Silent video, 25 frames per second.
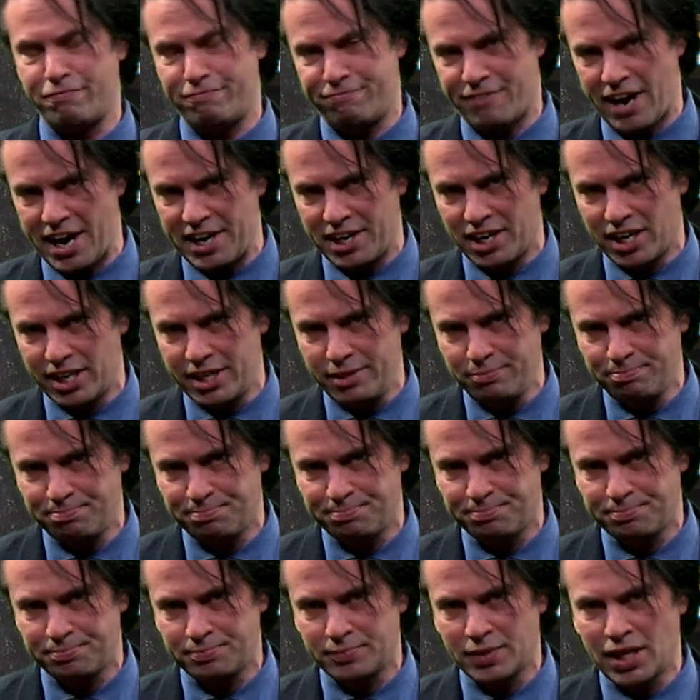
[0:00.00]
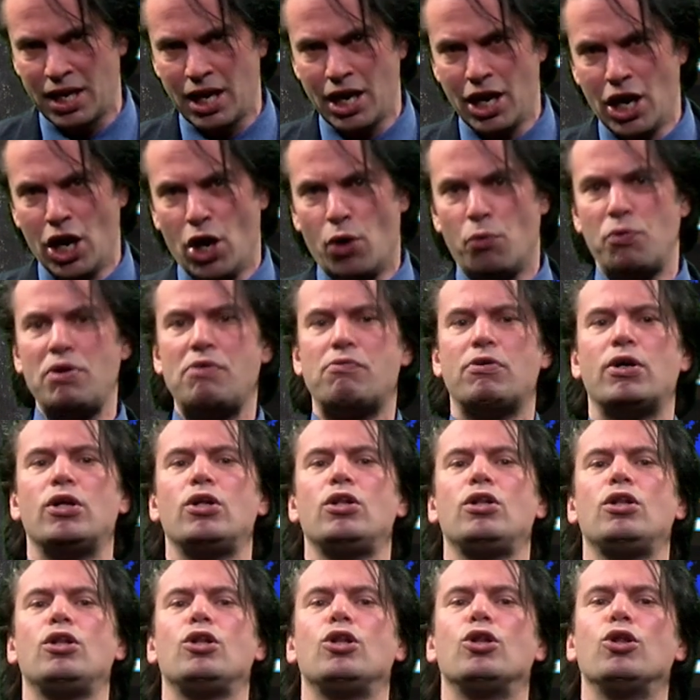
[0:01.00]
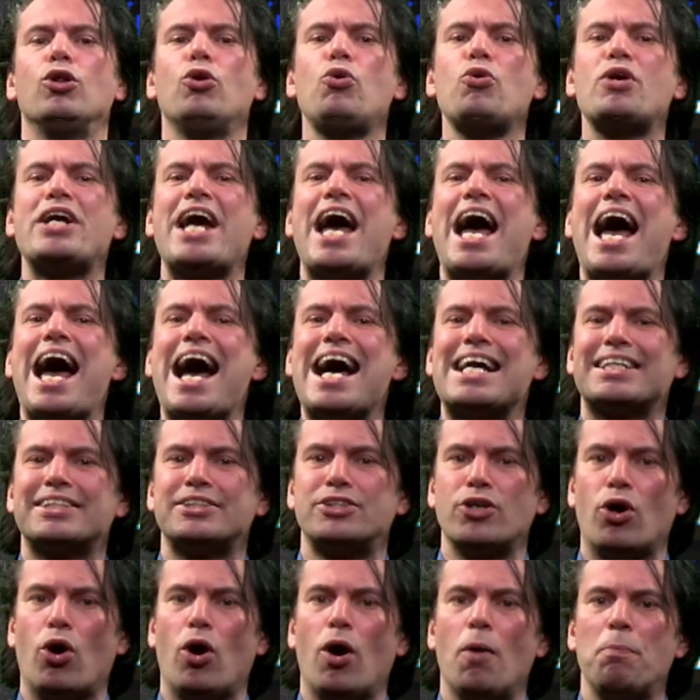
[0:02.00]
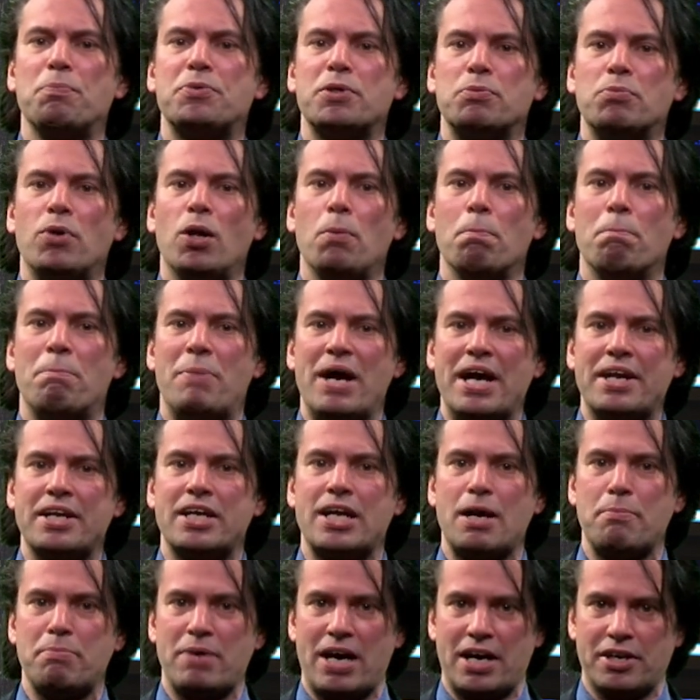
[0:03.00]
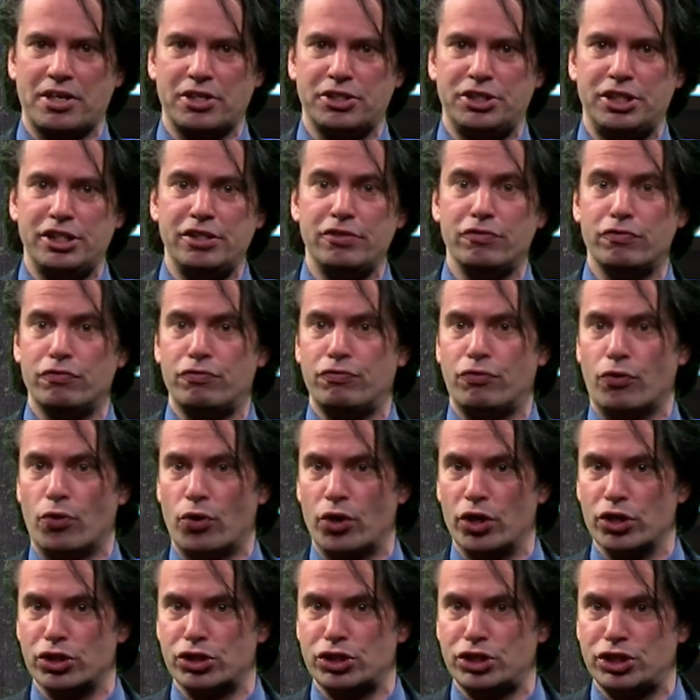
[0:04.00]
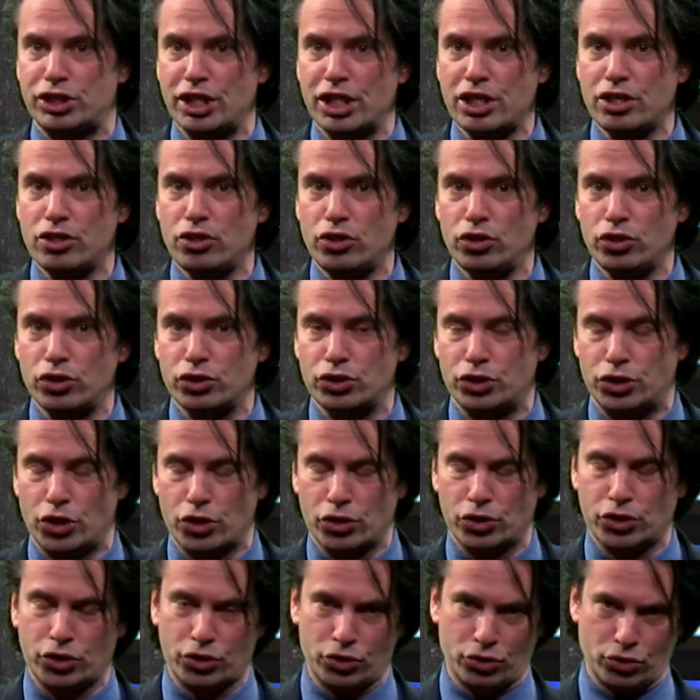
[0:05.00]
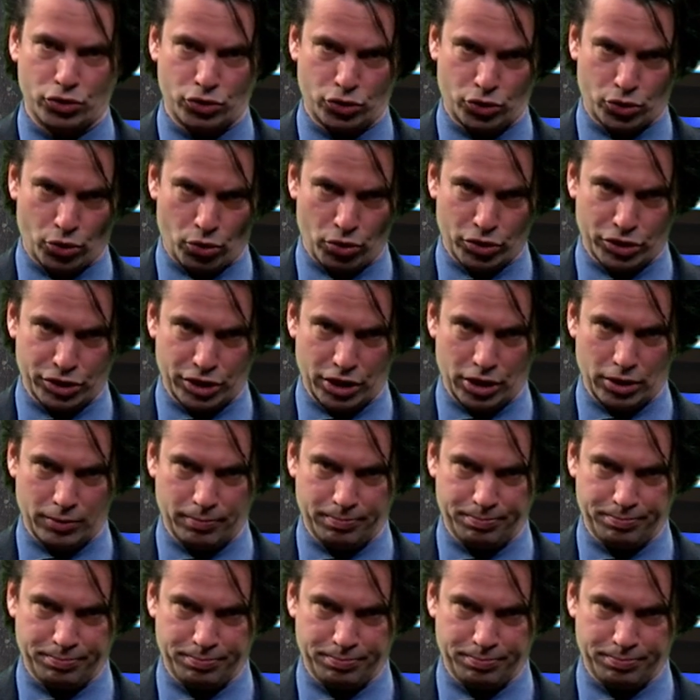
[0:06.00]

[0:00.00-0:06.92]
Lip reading: Finally, we will look at the optimal bandgap energy for a single junction solar cell.